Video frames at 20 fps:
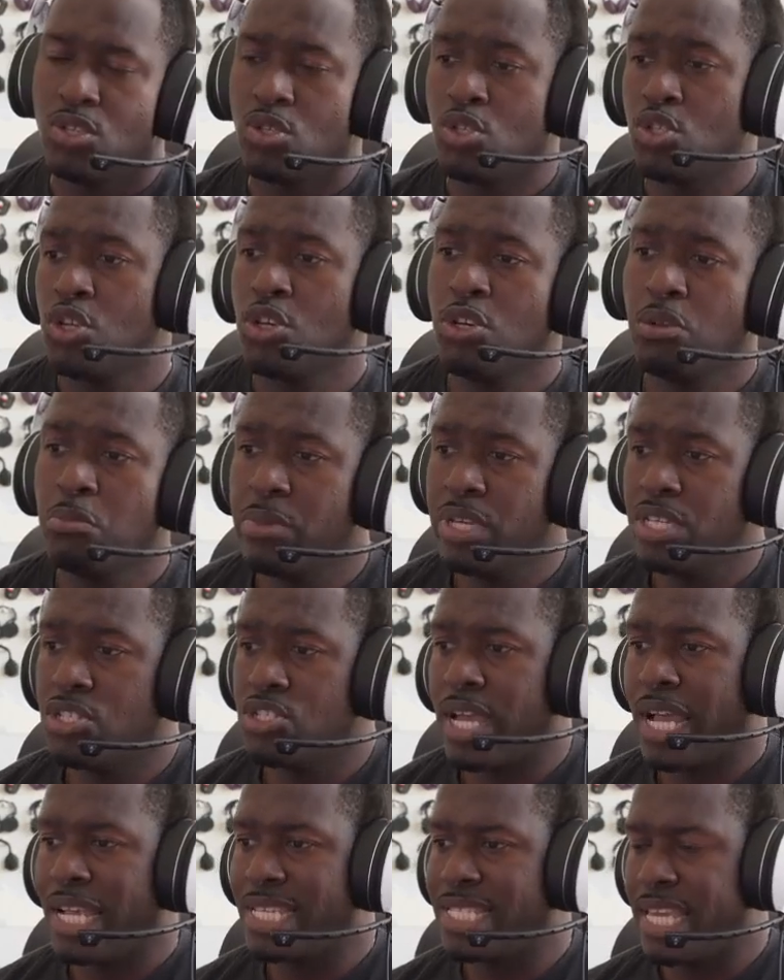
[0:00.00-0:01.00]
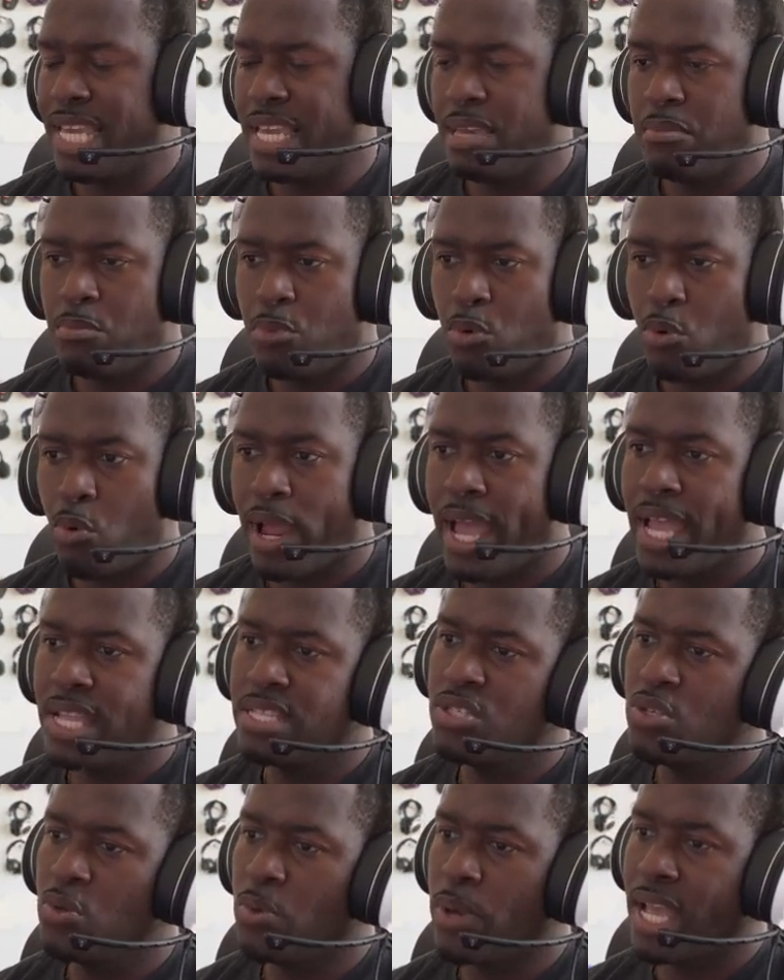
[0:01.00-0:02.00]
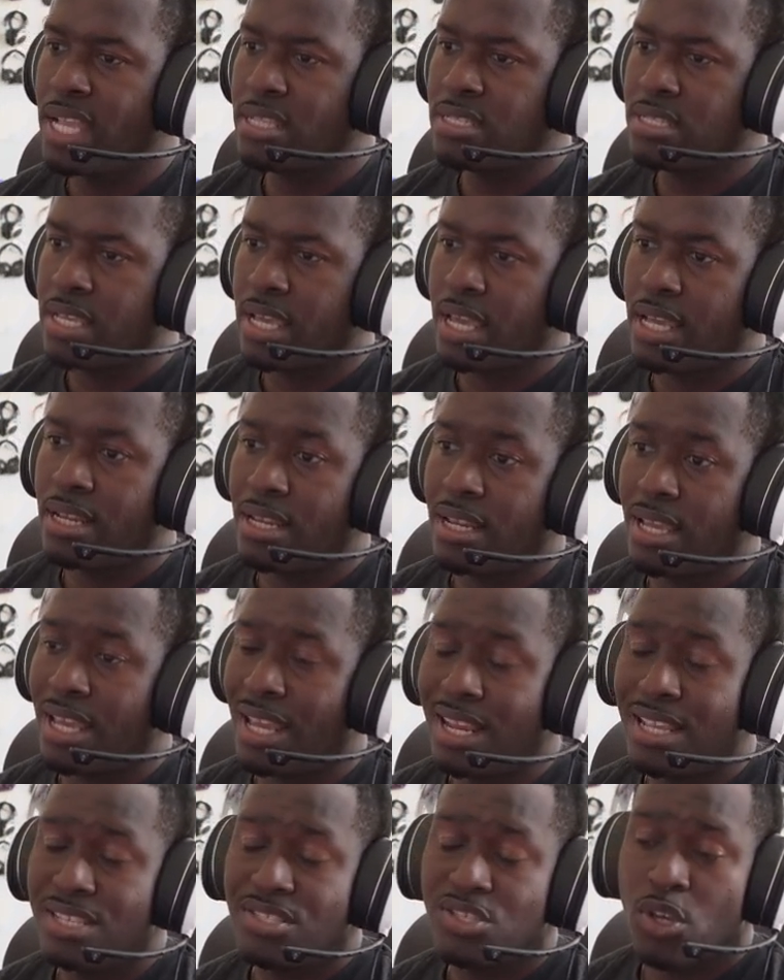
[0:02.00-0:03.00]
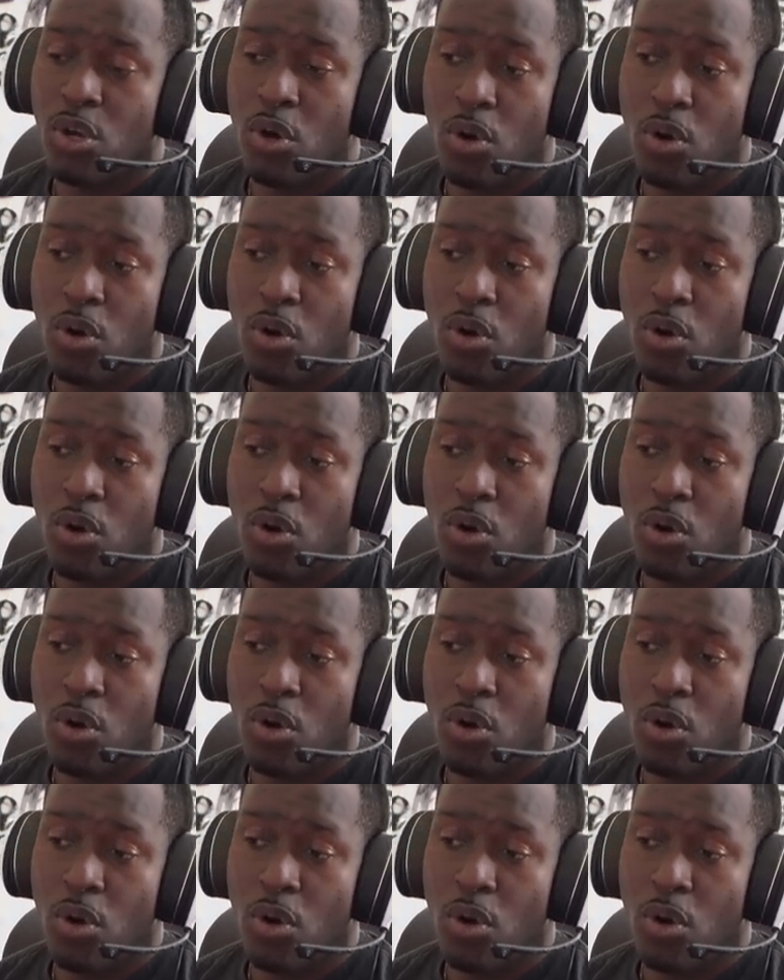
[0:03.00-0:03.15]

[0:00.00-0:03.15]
So Turtle Beach has a brand new headset and it's